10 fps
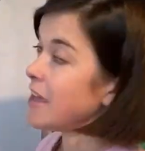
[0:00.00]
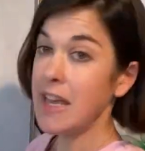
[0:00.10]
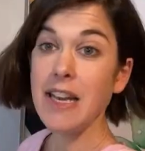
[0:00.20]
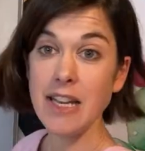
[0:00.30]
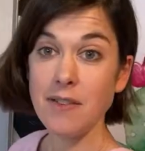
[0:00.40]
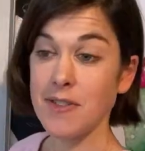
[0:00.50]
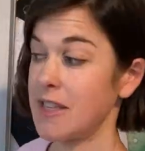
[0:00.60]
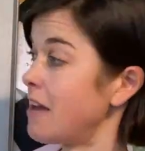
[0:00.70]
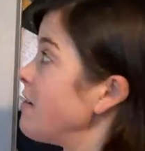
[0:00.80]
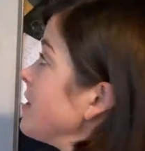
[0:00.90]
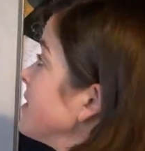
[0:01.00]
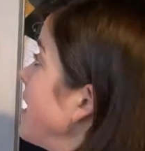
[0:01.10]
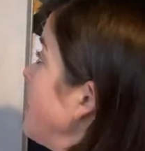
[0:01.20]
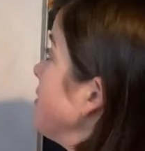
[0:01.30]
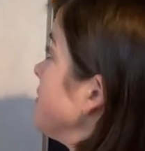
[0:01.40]
In leaves, there are
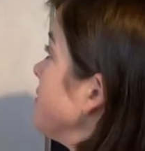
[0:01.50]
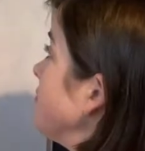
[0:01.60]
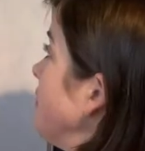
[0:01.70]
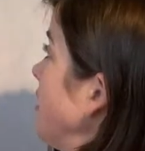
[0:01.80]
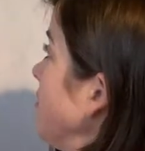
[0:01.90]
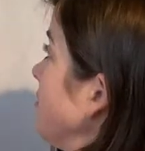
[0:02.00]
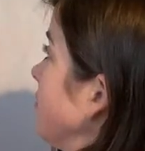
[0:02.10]
cells, right?